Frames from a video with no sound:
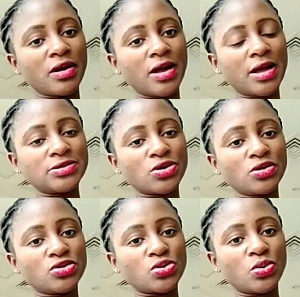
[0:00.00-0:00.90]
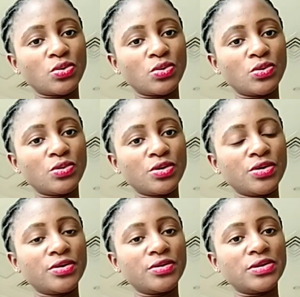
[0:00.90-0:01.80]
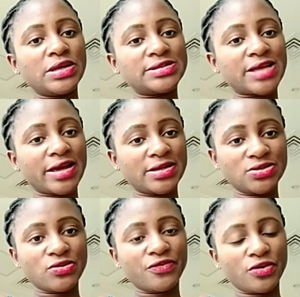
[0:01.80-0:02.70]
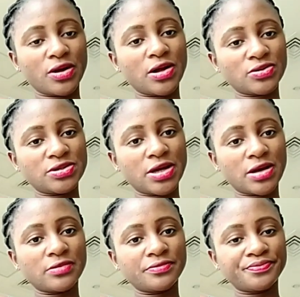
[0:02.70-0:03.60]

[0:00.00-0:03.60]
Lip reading: and also the size of your house here.